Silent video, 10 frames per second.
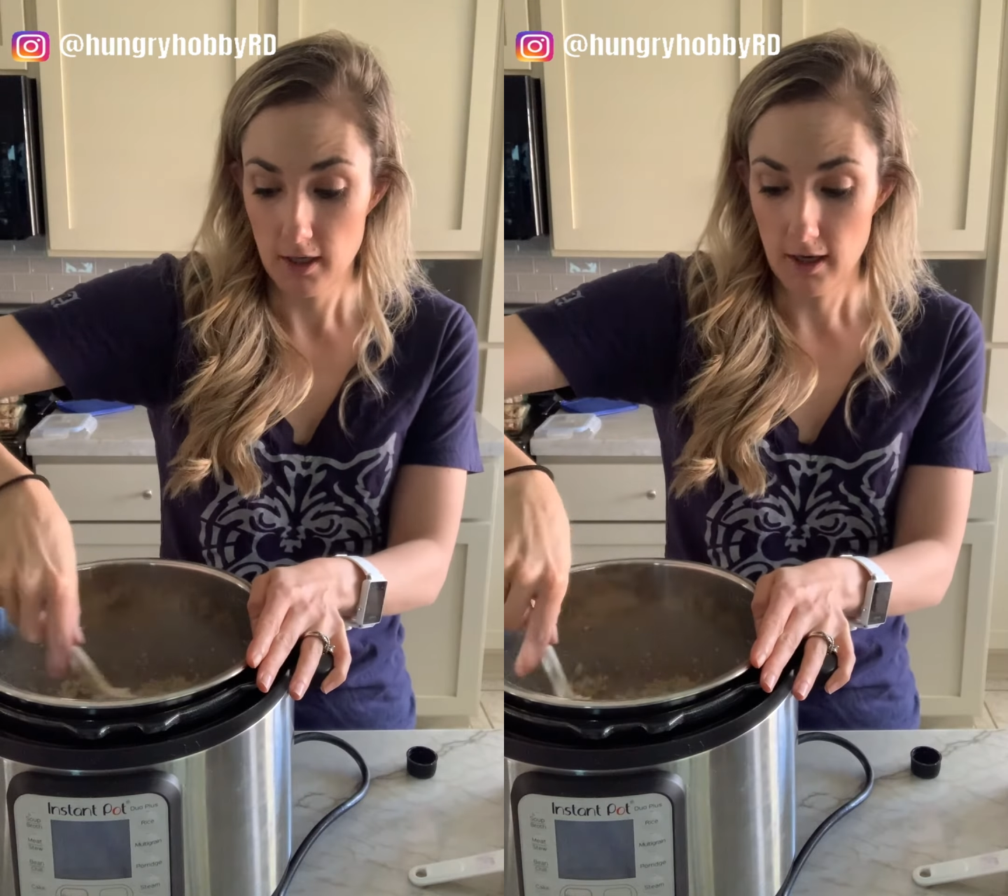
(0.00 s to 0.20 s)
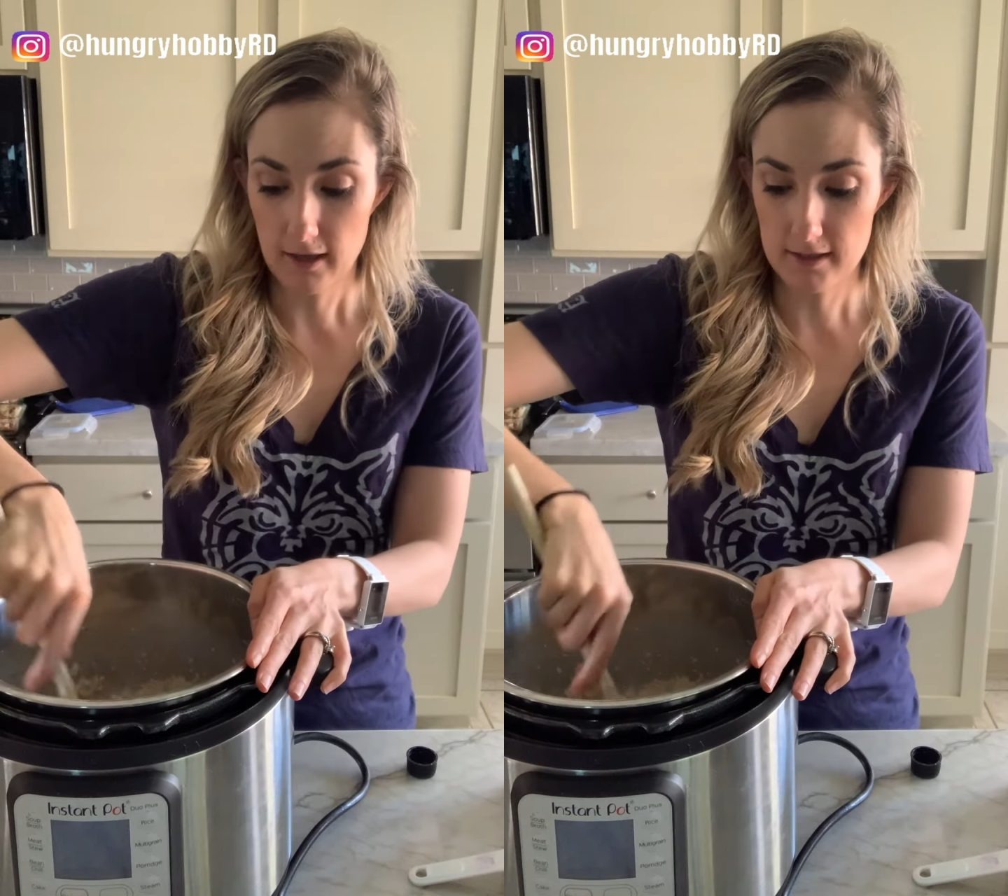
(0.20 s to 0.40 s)

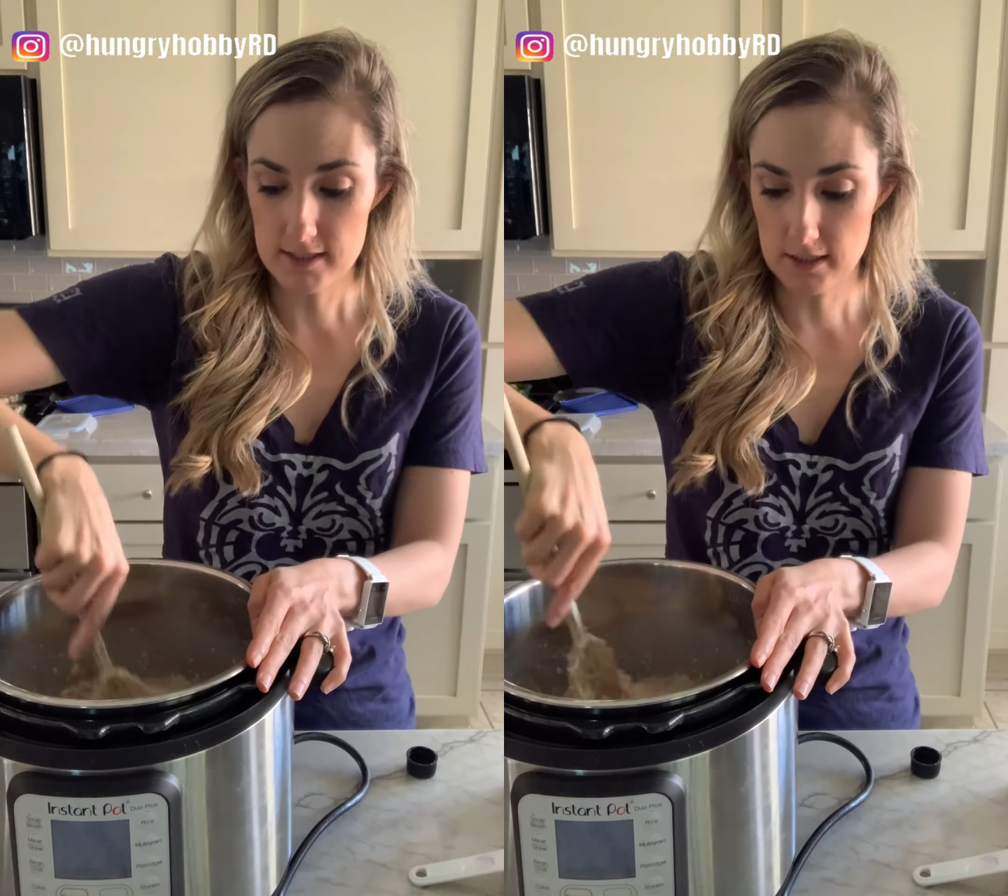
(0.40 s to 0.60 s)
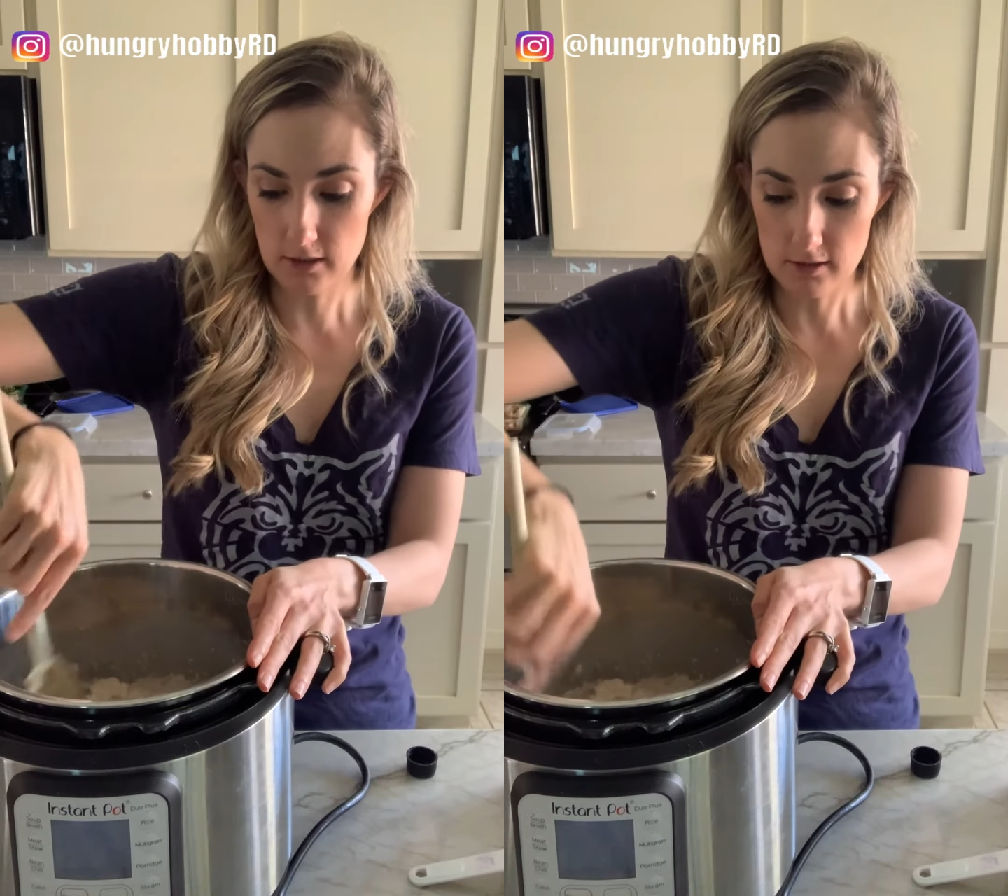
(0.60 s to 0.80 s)
I like to
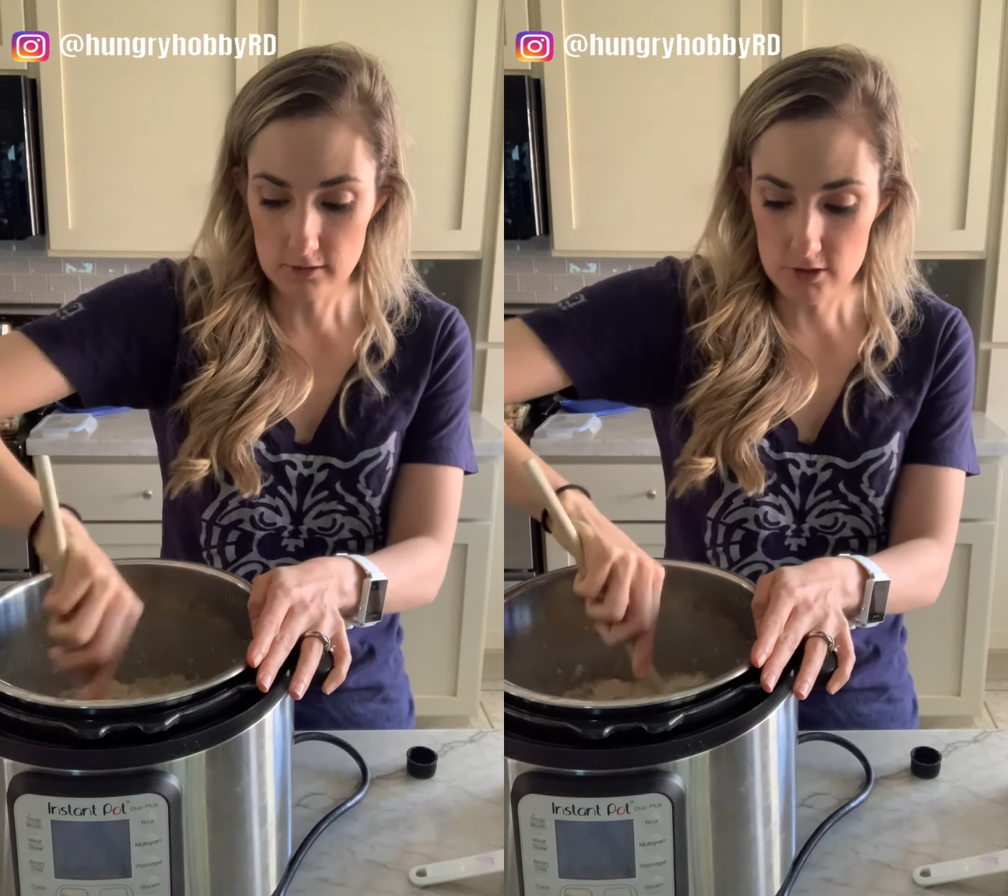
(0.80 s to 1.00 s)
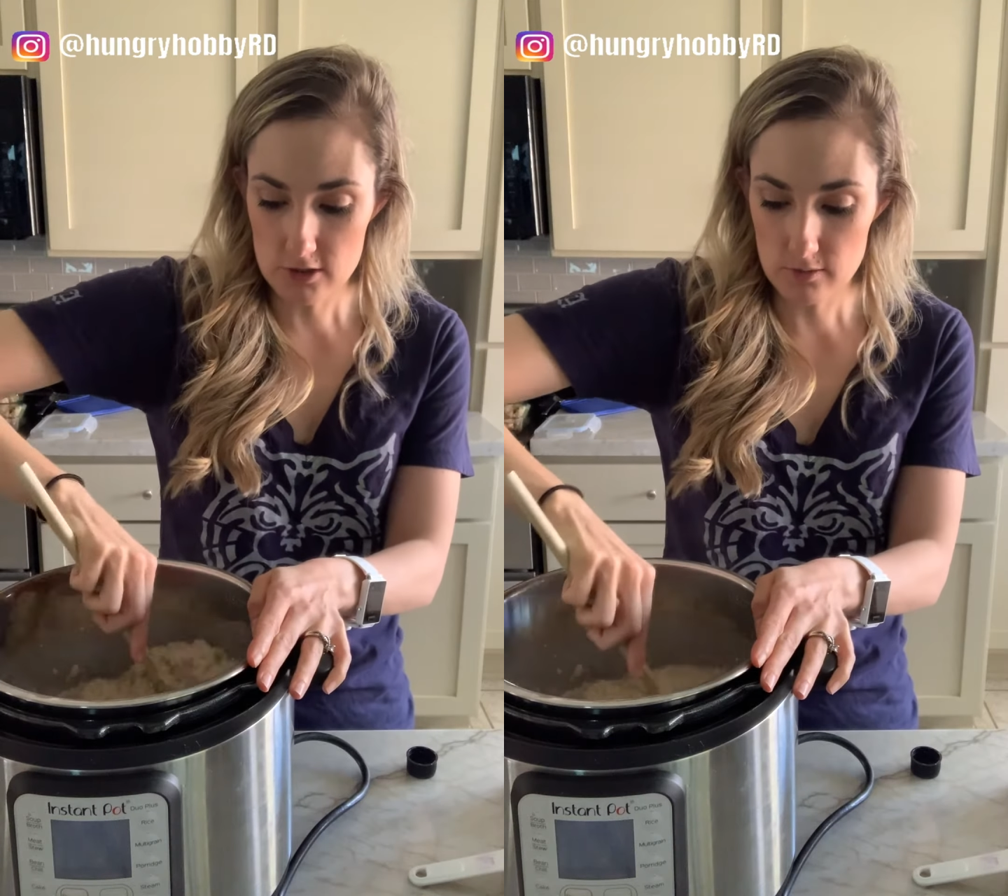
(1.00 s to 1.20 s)
add
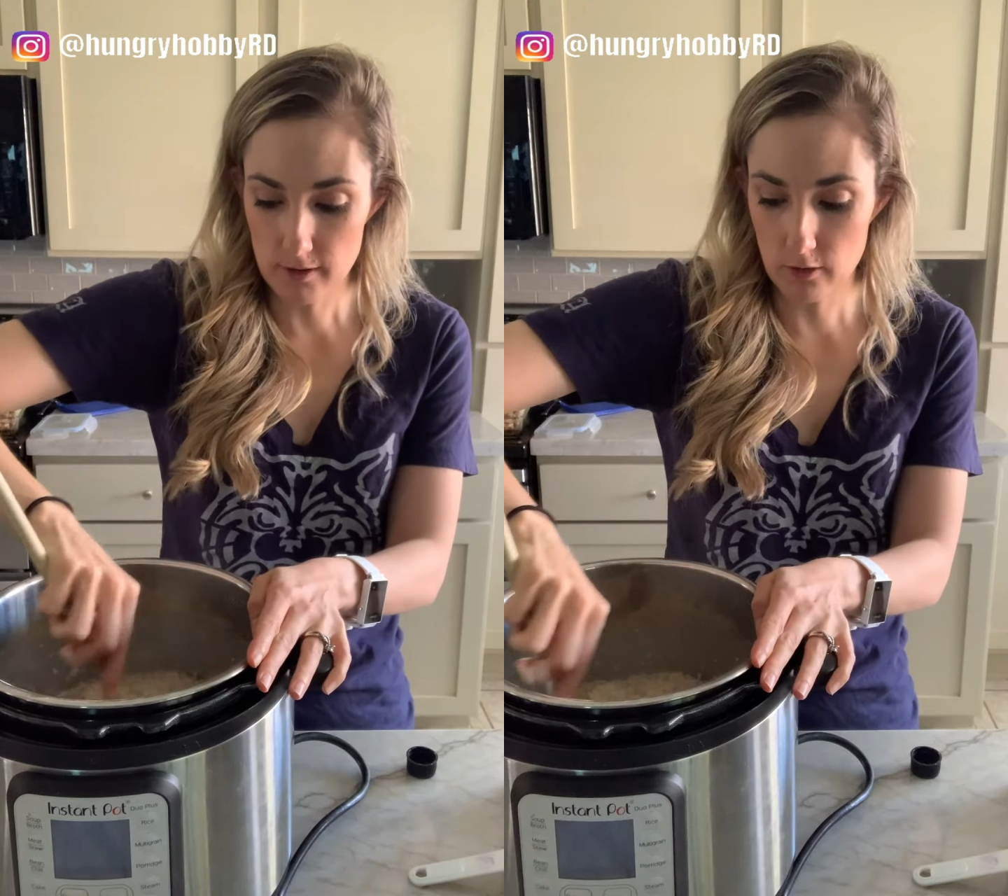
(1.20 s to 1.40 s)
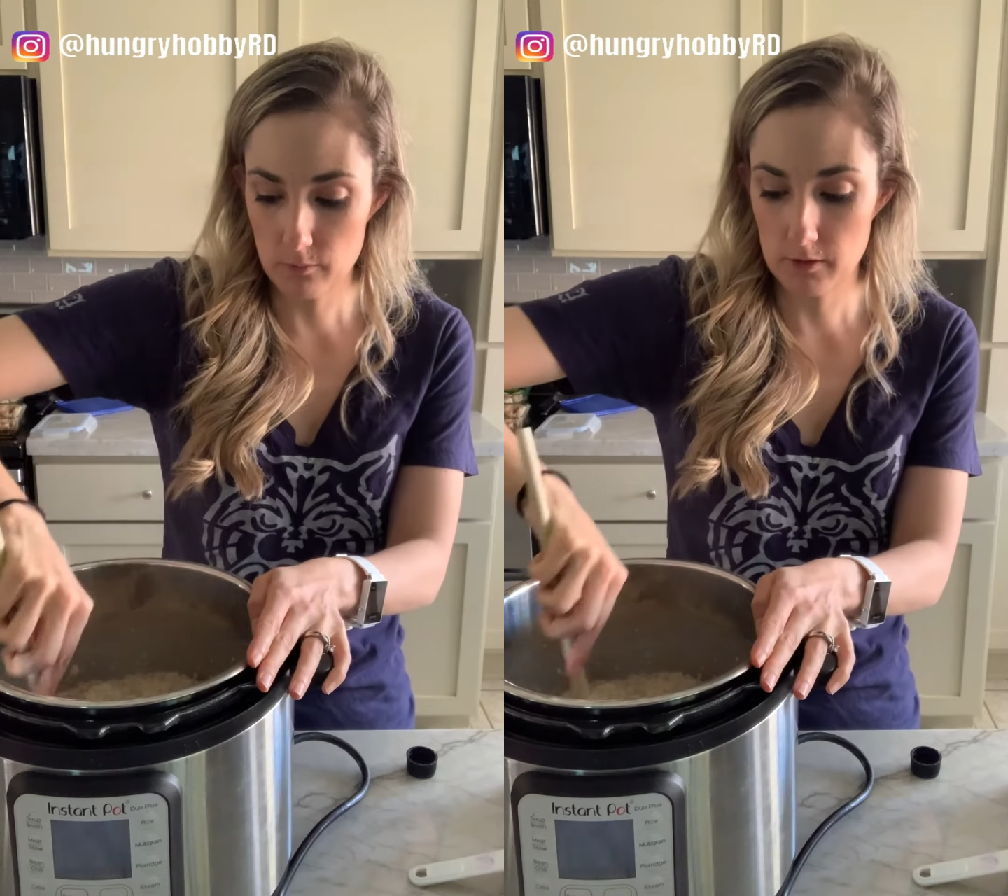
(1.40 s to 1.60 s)
collagen to my
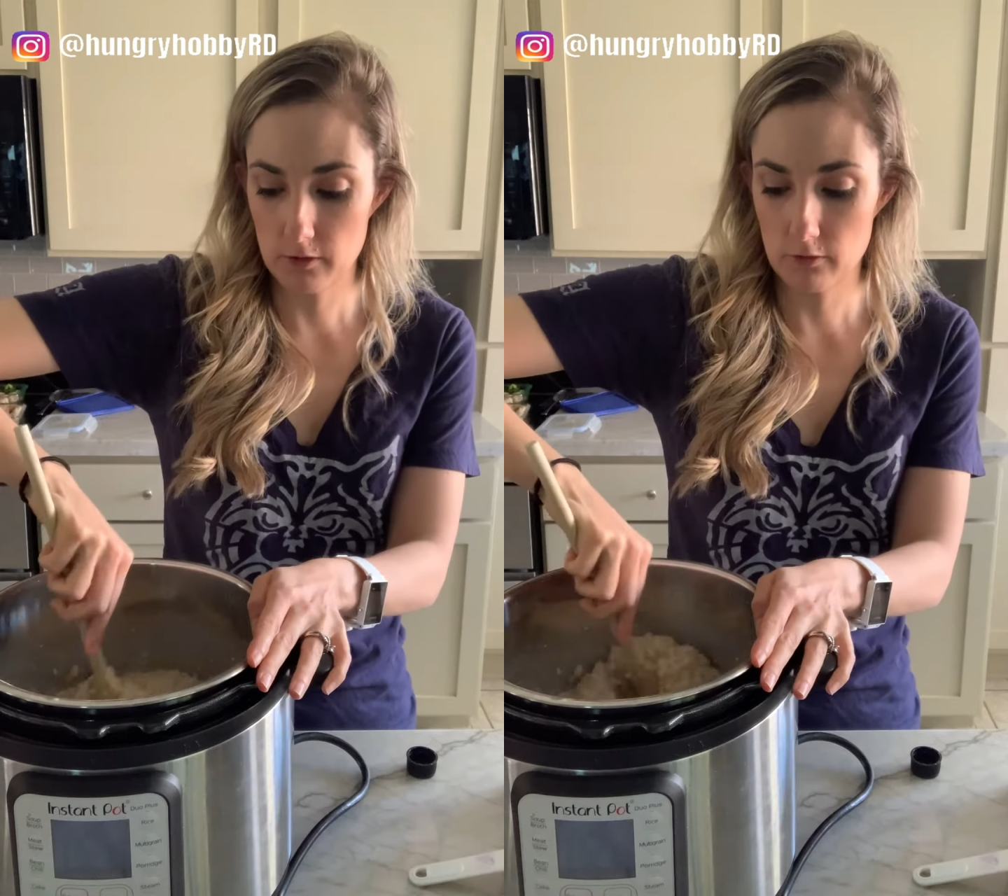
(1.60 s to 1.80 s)
oatmeal